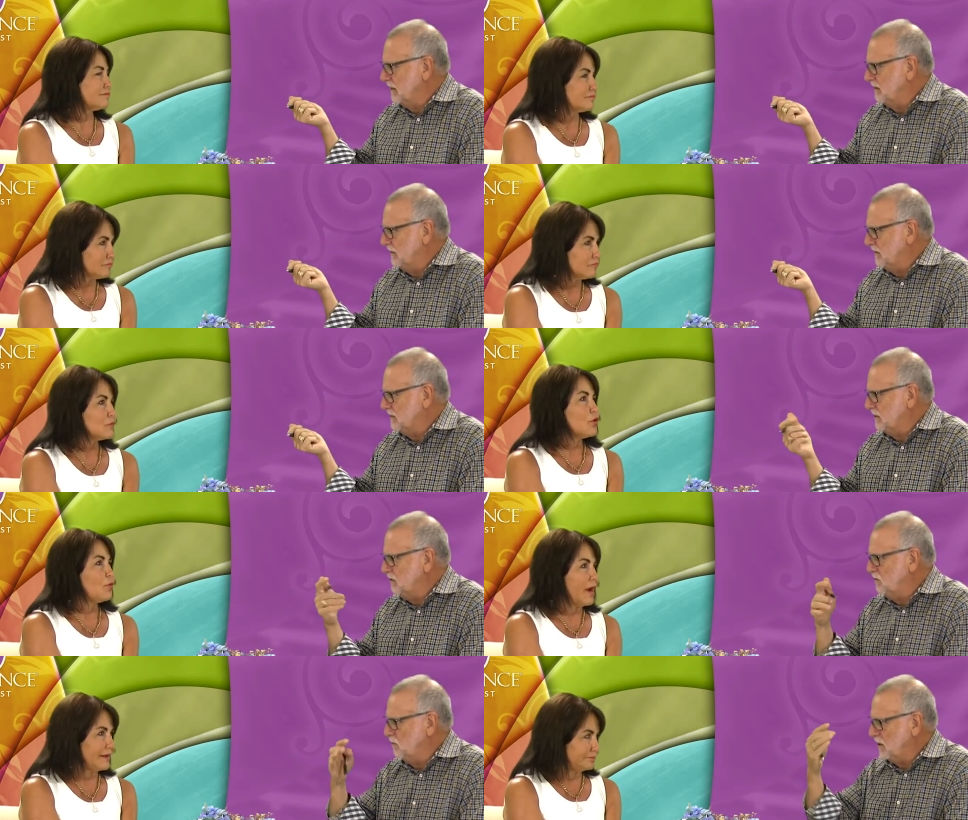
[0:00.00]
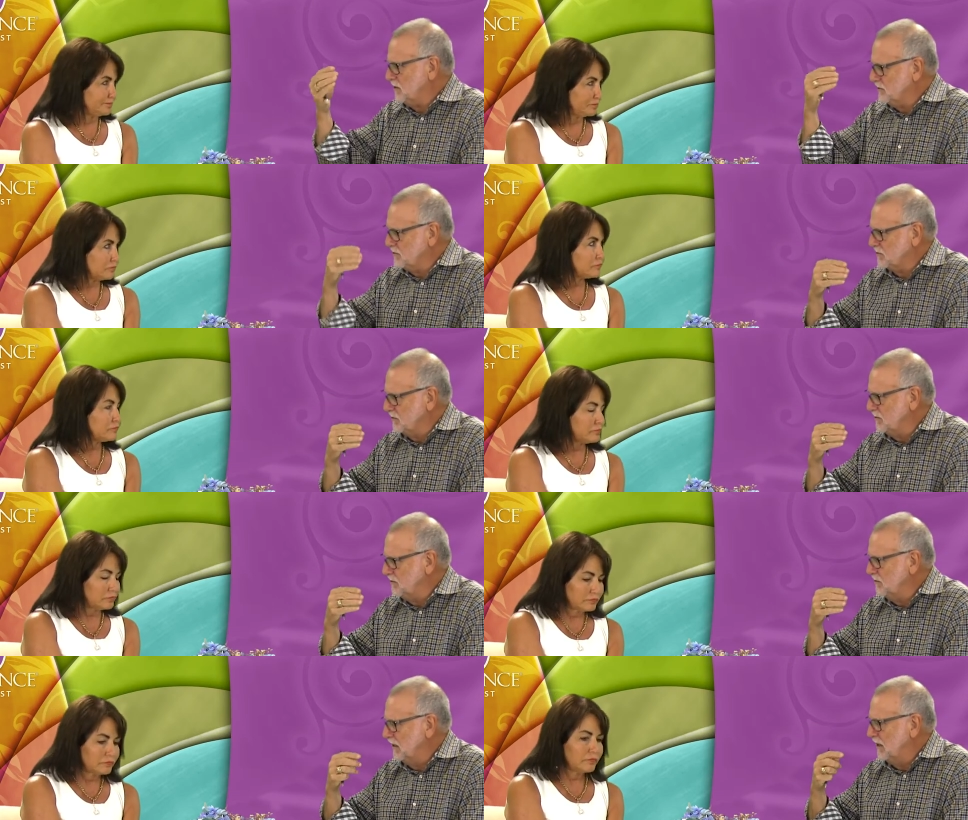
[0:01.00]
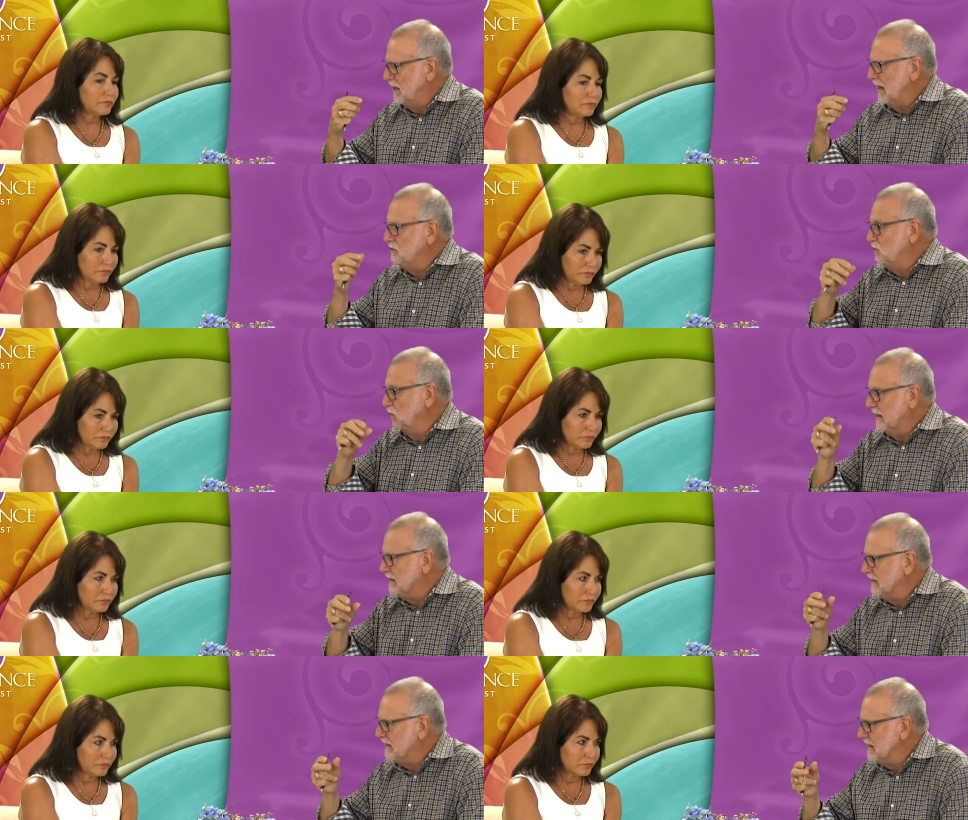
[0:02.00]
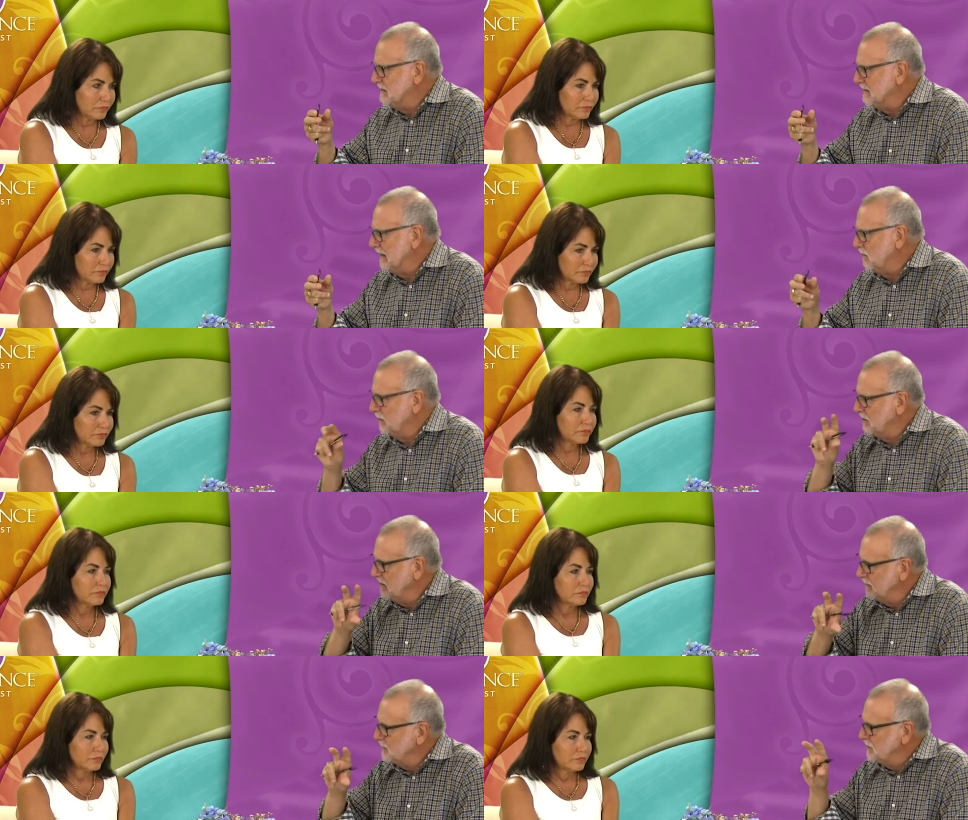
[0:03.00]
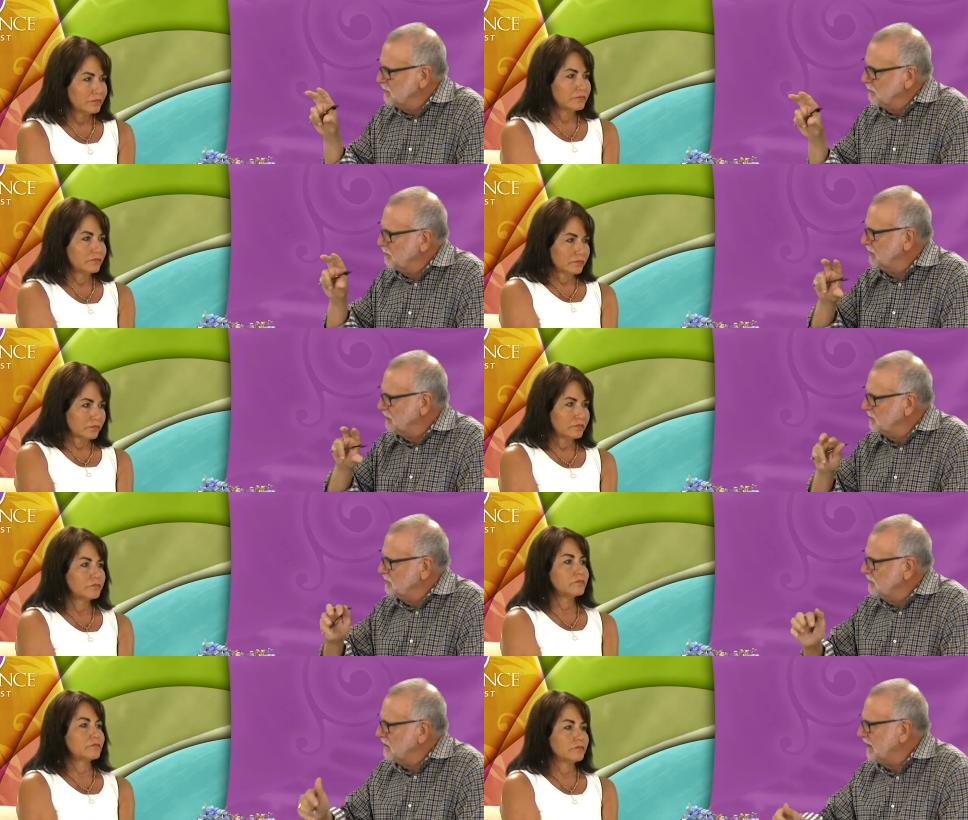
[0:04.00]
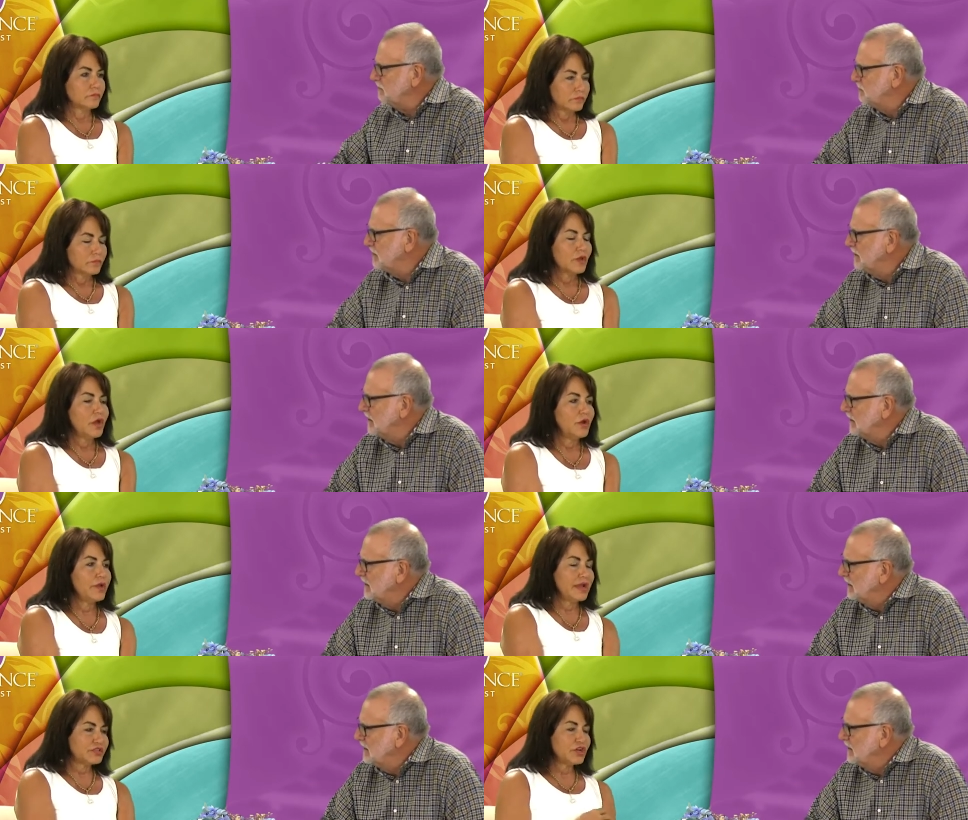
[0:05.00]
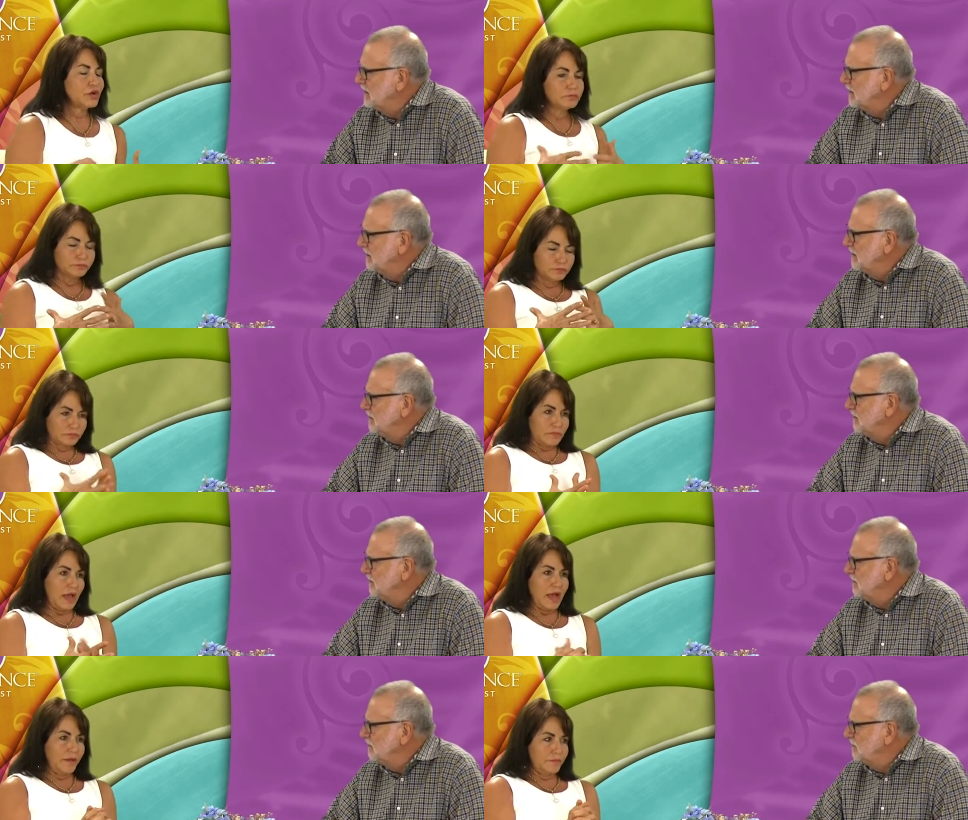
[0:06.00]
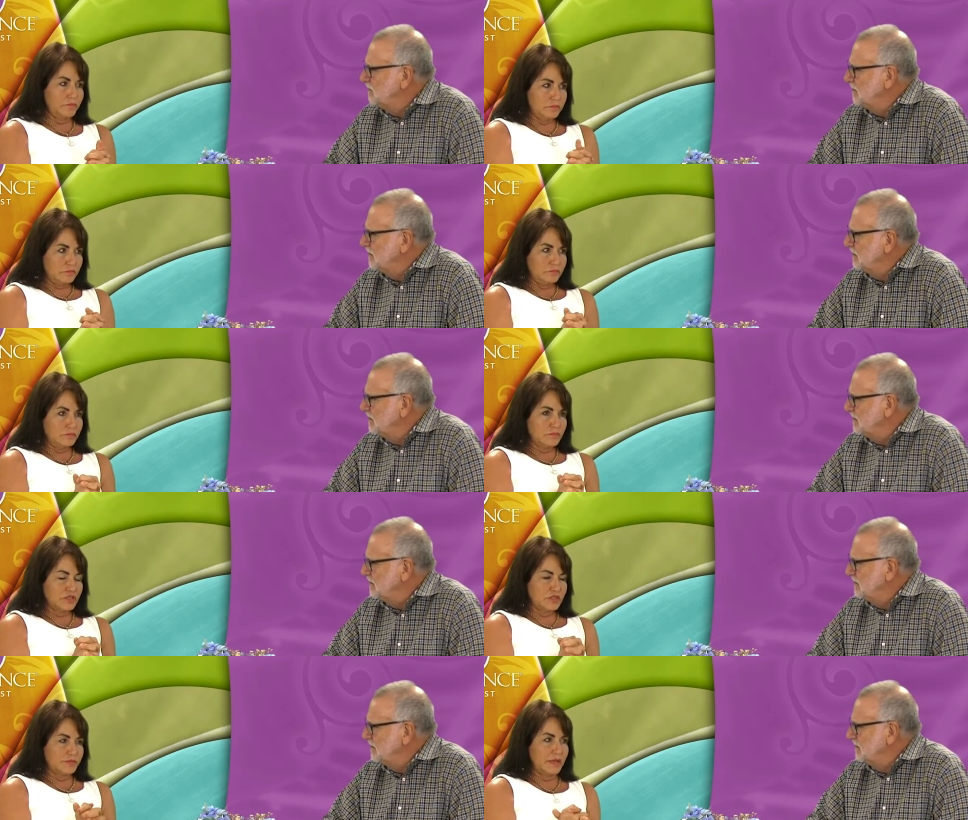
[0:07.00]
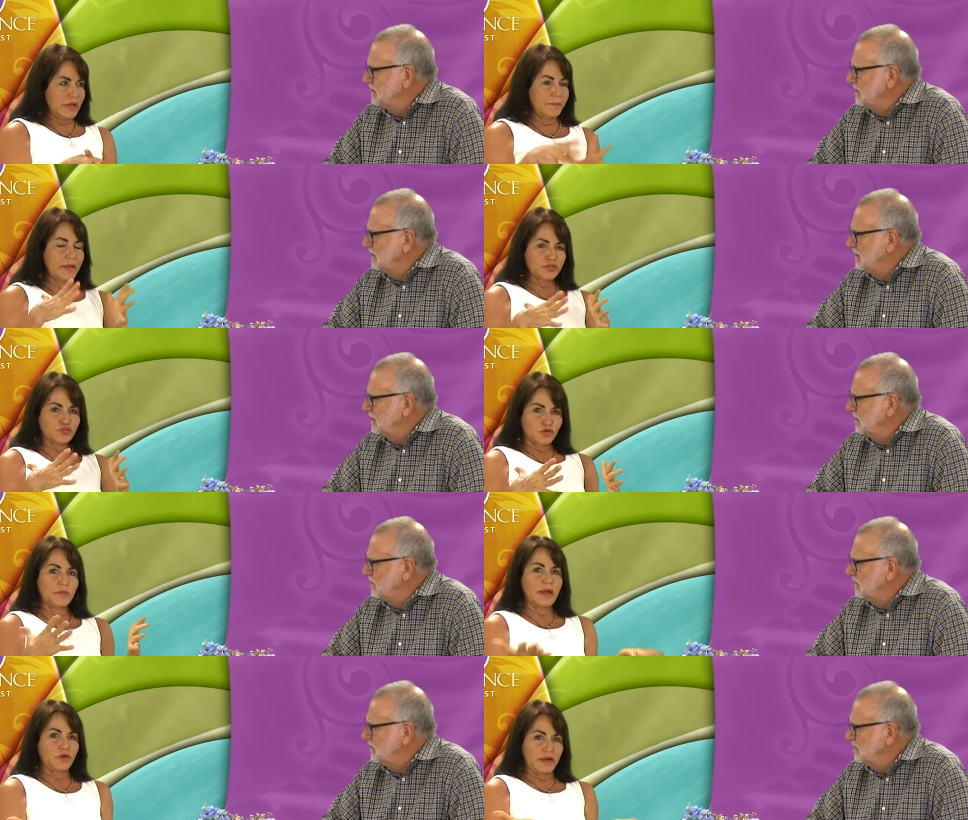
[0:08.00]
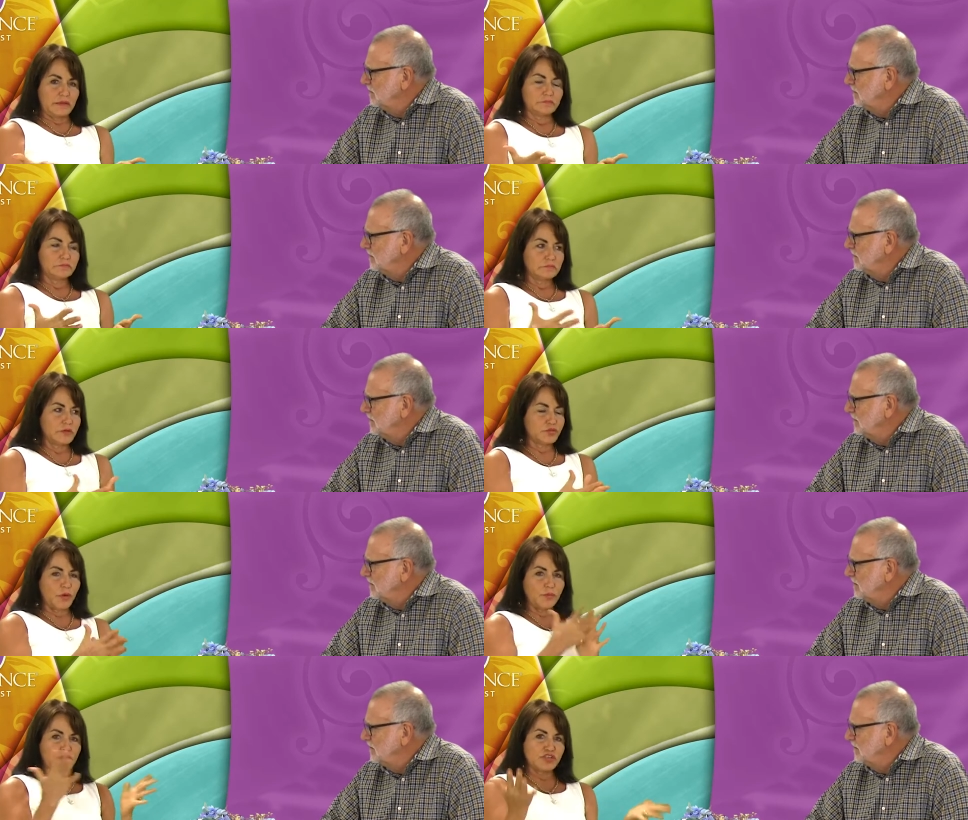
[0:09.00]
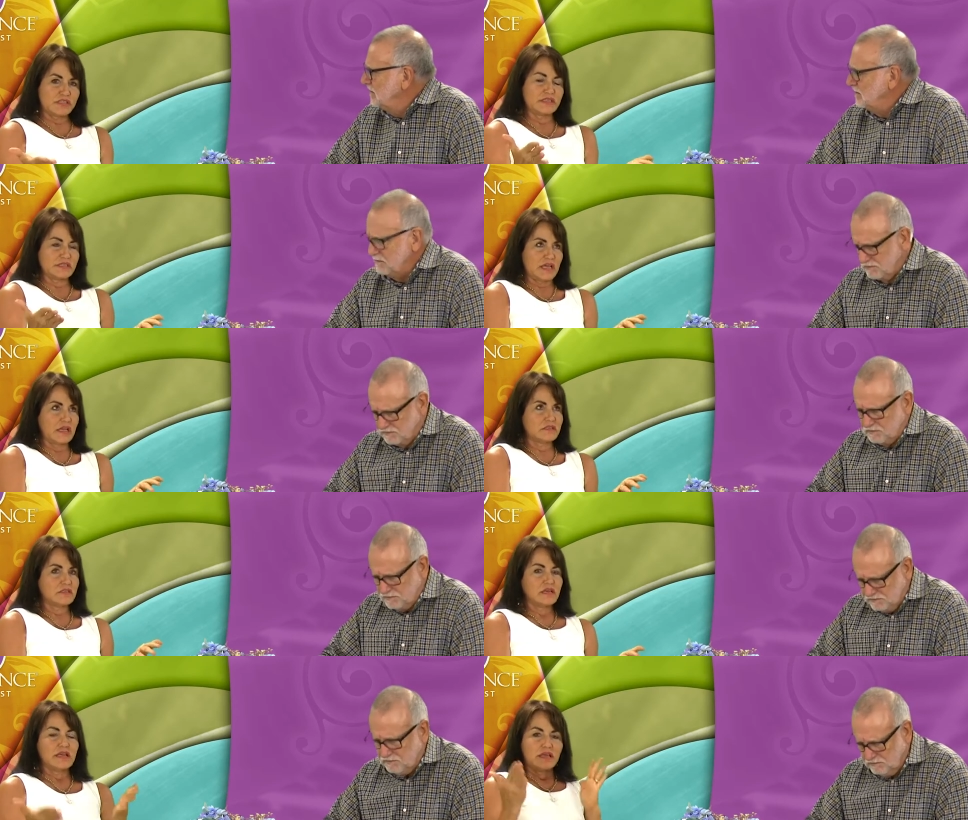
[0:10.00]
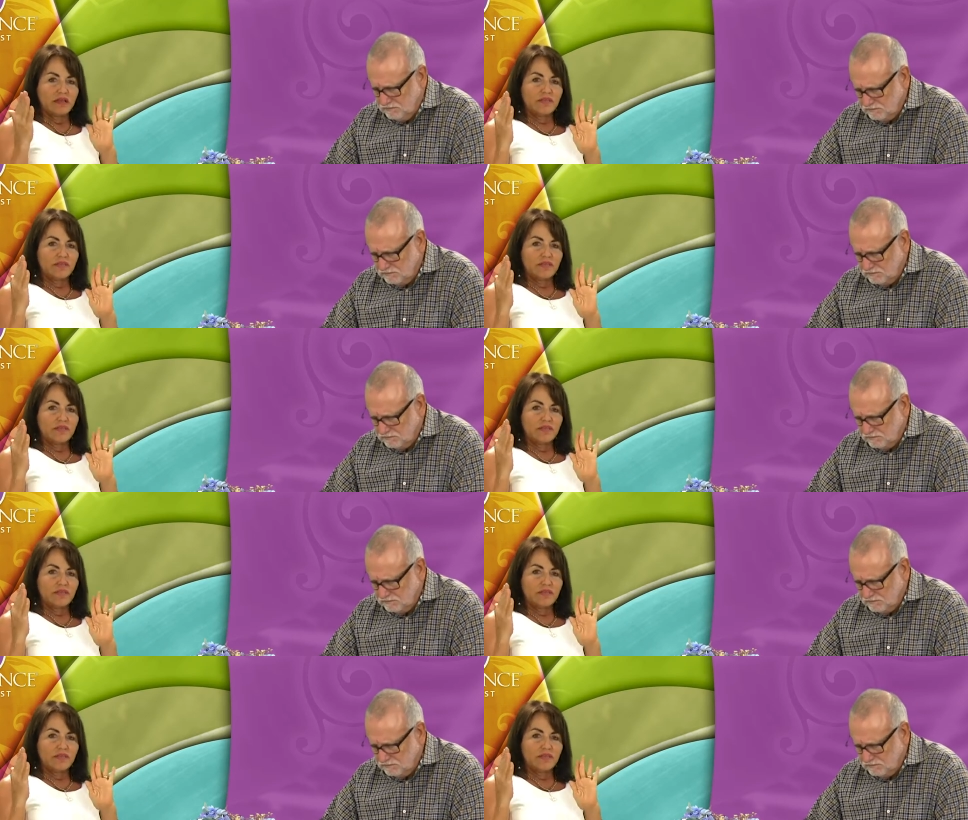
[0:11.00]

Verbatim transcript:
Speaker 1: migraines. Can you right. walk us through how you mm-hmm. recognize that and what the difference is between those two types?
Speaker 2: Okay, so um, excuse me, a menstrual migraine is what we just discussed. Mm-hmm.